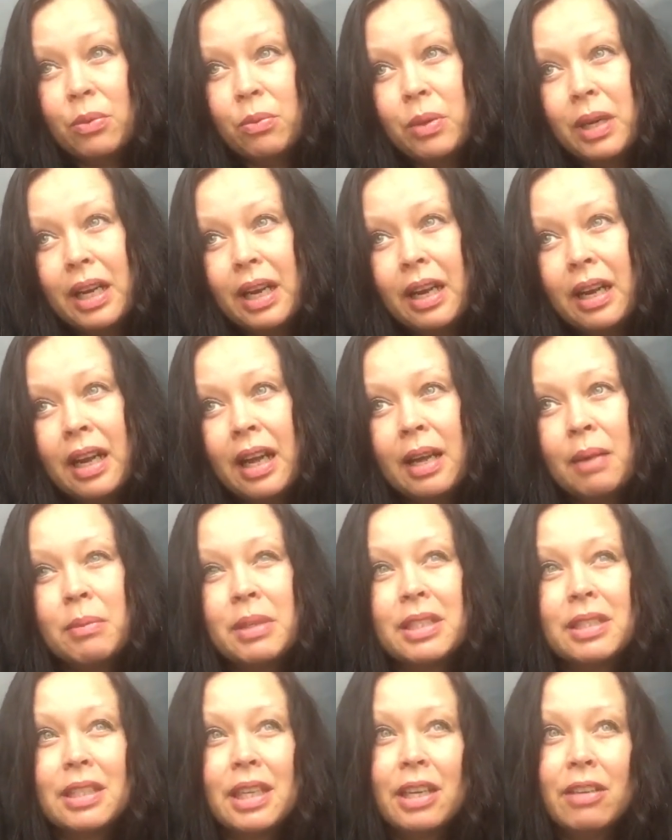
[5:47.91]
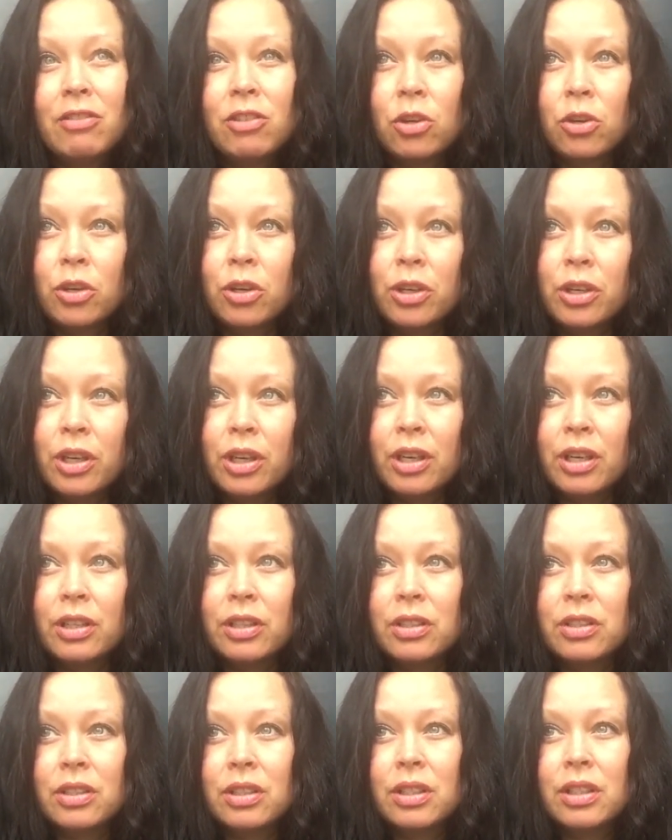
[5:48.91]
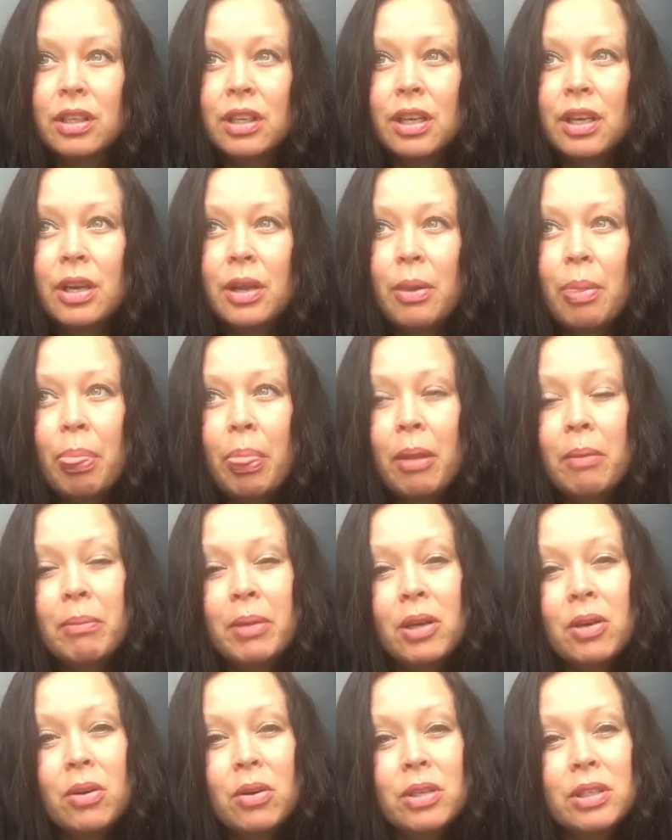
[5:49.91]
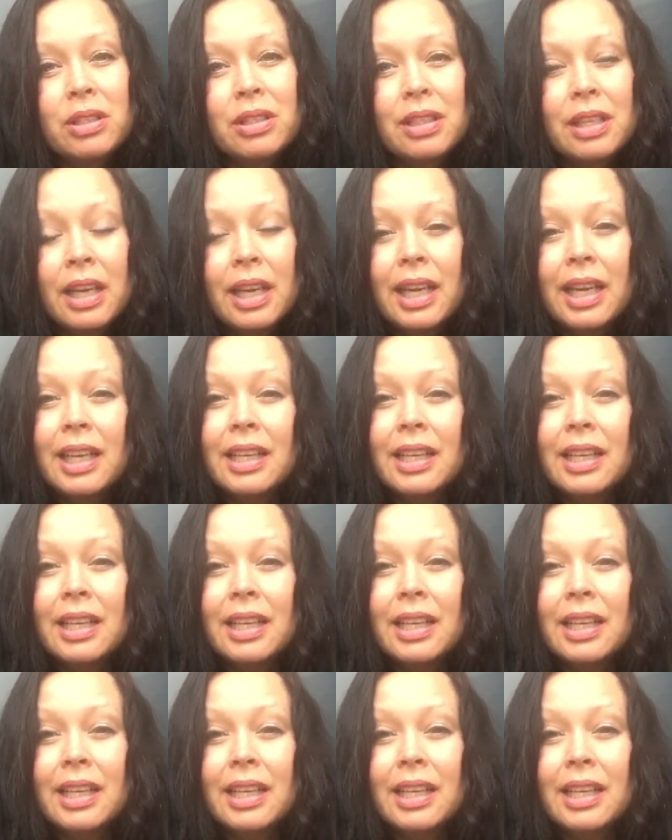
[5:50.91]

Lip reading: will I be saved or not? Because